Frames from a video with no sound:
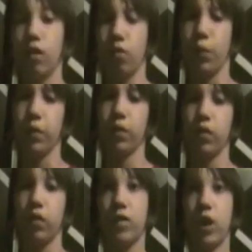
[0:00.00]
That was weird.
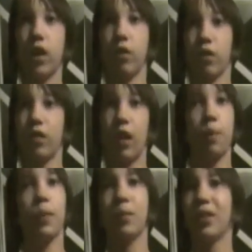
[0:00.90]
Anyways, a lot
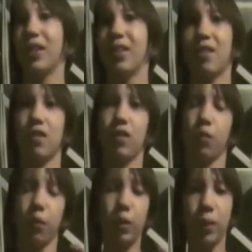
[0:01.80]
of people think this is
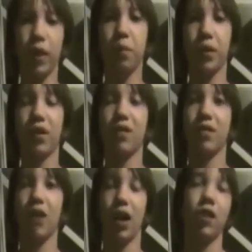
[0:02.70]
a remake, but it's
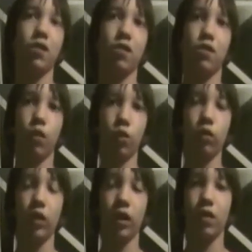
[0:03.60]
not. It's its
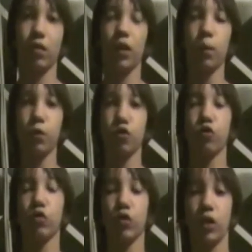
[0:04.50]
own thing. It's a lot more
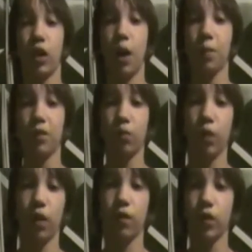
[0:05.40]
true to the comics from
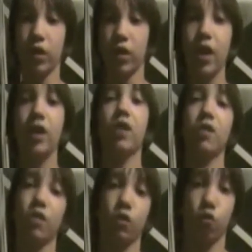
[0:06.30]
what I've heard, and
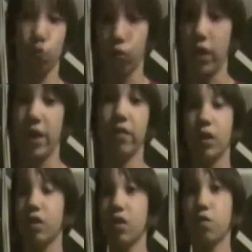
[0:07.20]
it's great.
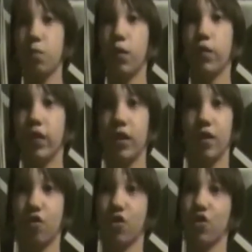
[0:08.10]
This movie
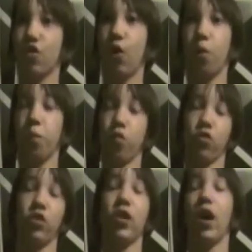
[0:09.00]
is just
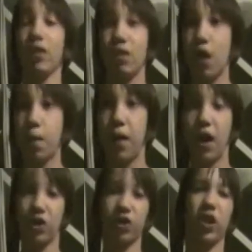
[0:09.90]
almost non-stop
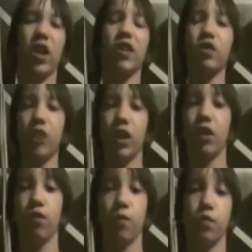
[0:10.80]
action,
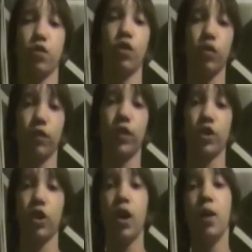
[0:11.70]
entertaining from start to
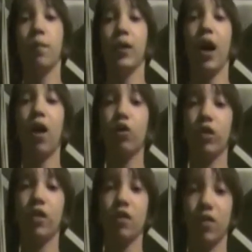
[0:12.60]
finish, but not
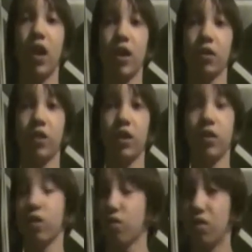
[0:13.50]
only is it
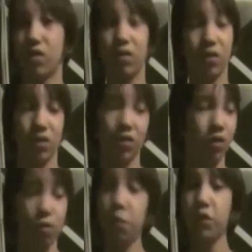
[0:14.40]
entertaining,
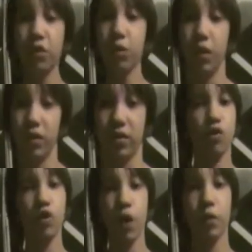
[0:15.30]
there's more to it. Let's
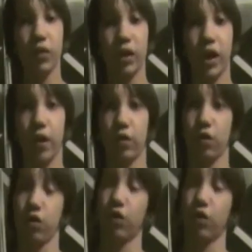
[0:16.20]
start off with the characters.